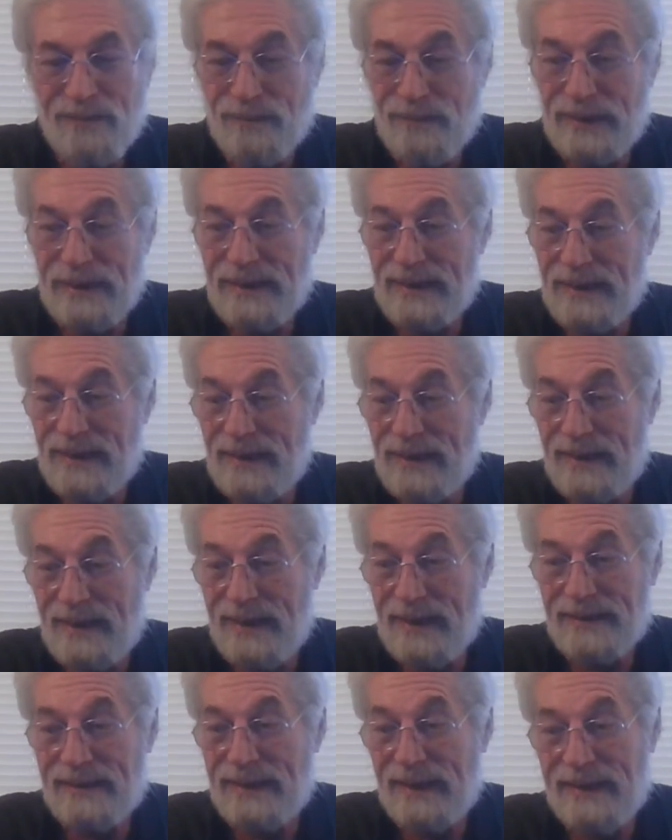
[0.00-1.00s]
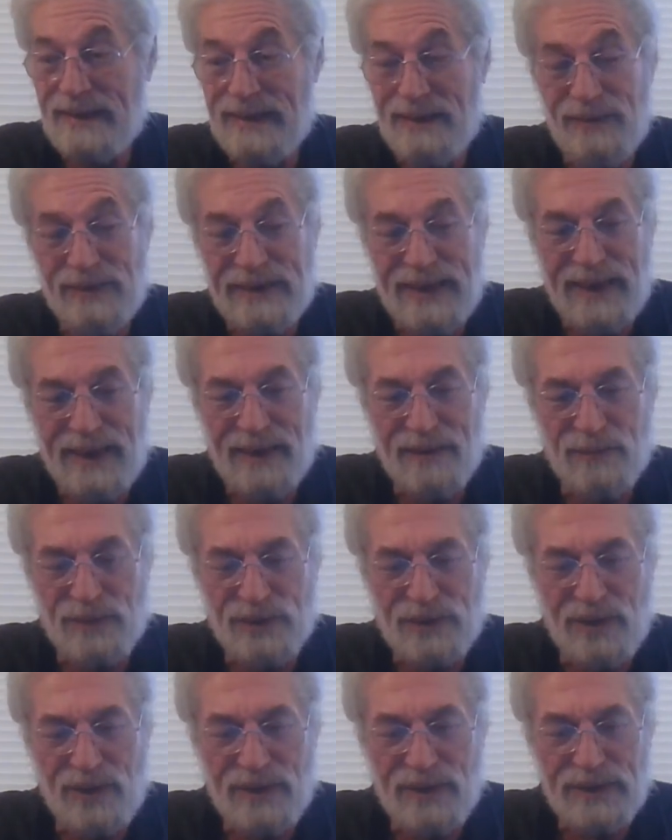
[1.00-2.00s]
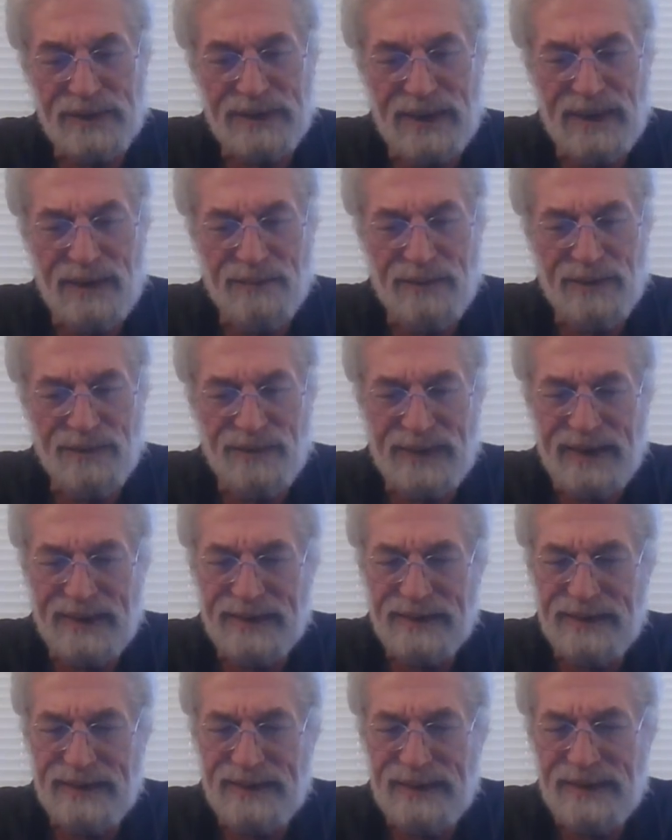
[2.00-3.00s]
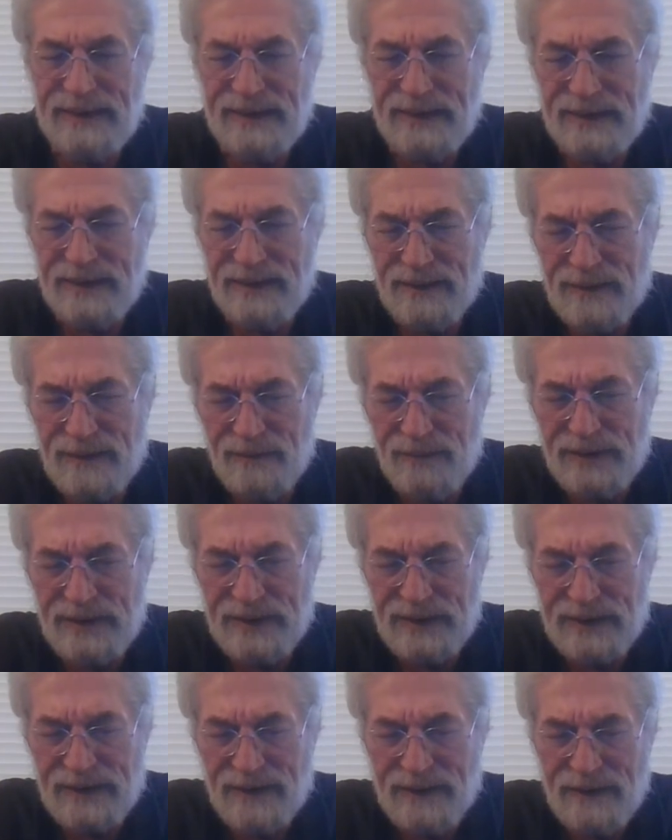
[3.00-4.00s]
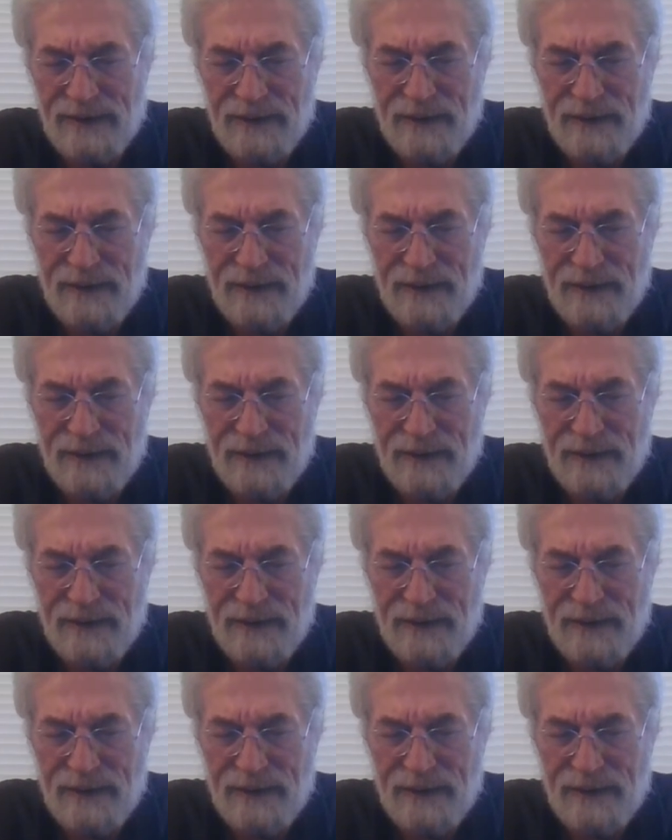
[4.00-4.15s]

But heck, they give it to animals all the time. In fact, in India, let me see.